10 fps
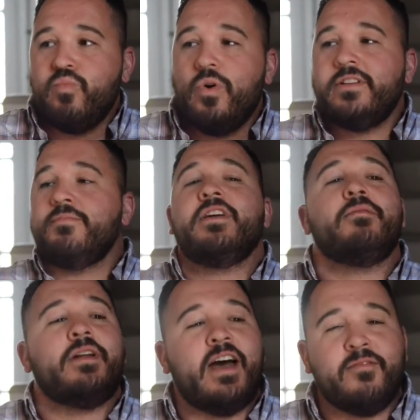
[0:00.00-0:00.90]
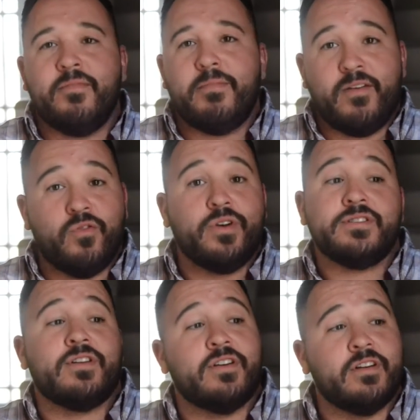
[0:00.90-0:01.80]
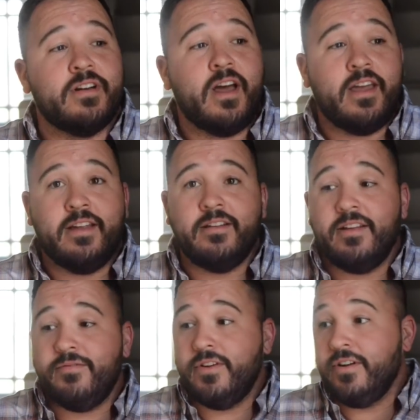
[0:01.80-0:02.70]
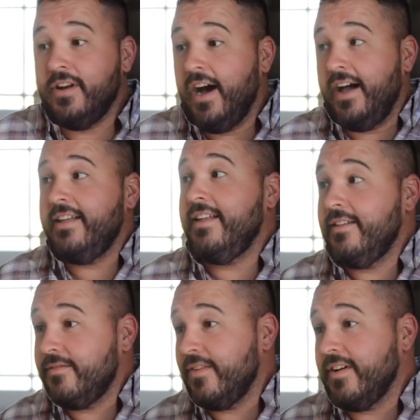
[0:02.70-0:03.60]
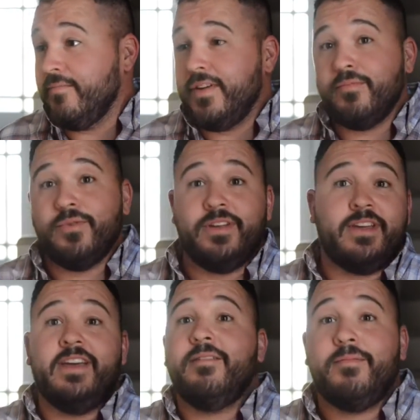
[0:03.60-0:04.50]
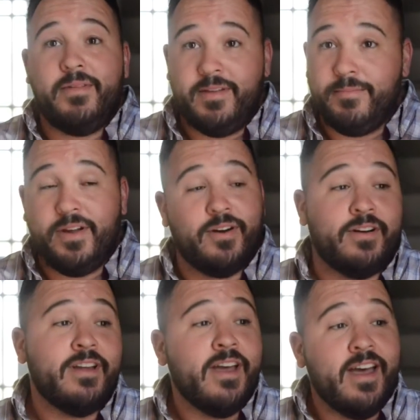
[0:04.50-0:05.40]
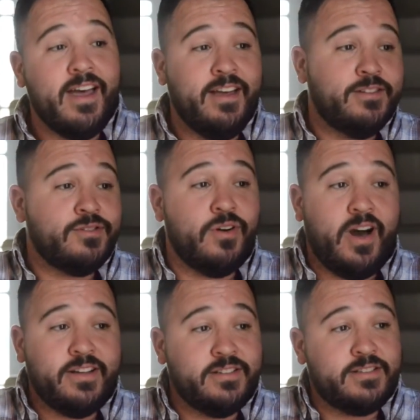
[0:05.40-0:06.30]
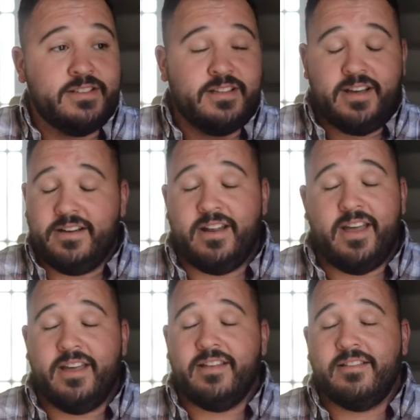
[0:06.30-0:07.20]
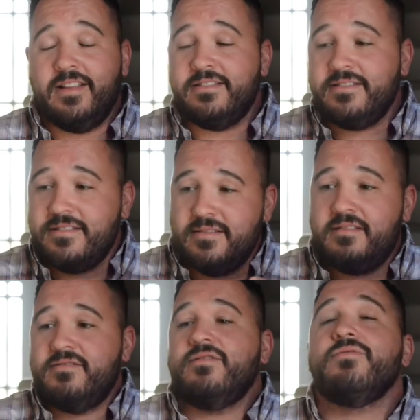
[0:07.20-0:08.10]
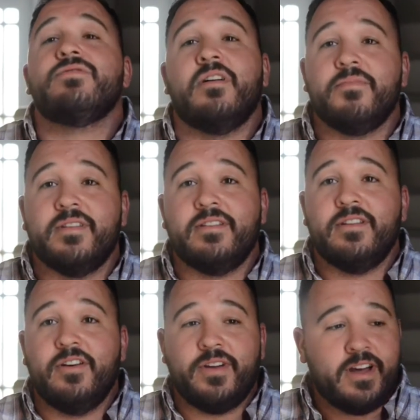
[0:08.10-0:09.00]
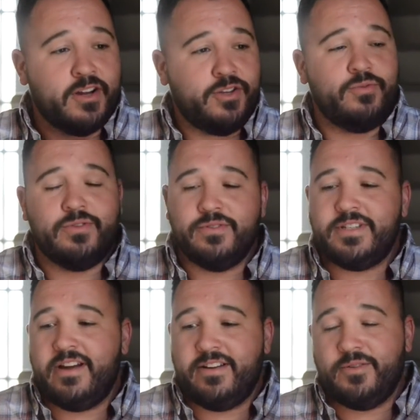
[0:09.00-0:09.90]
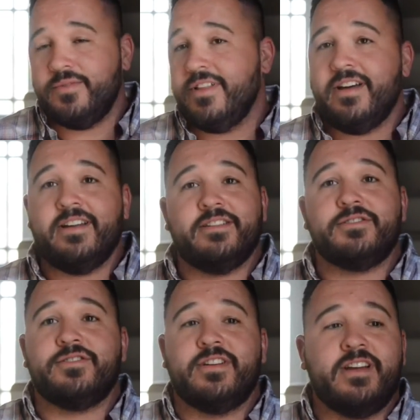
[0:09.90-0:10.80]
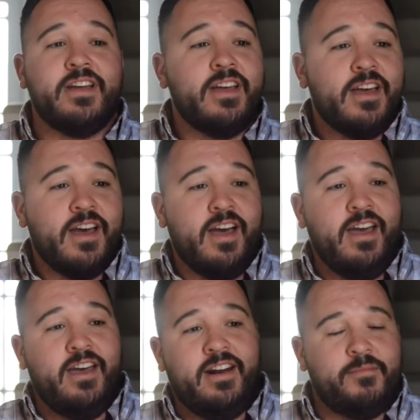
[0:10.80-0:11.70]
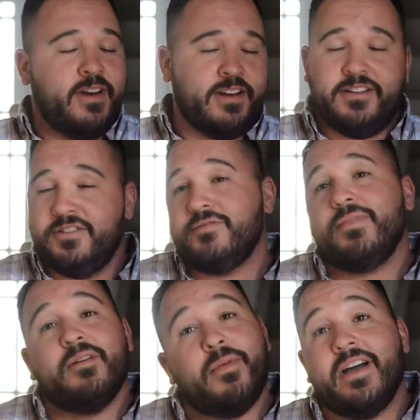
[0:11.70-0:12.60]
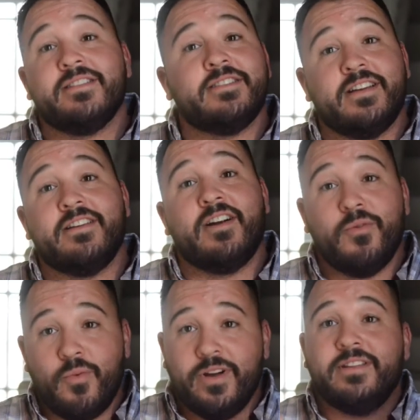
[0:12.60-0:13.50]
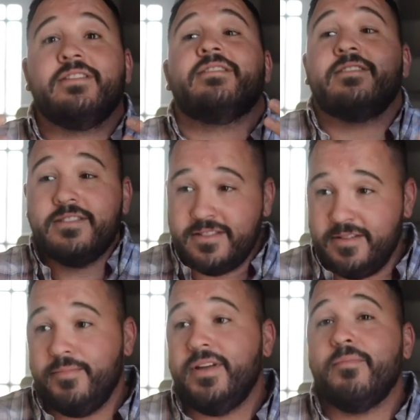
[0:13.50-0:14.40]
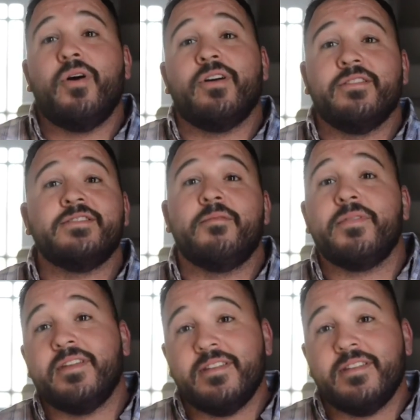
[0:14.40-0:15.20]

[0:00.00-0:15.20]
Want to be able to have my voice heard, and if you're not in front of people, you can't be heard. And so I just decided, hey, let's let's do something. You know, we got a cute little town here with a lot of history and I'm not going to just be a bystander. I want to be a part of something.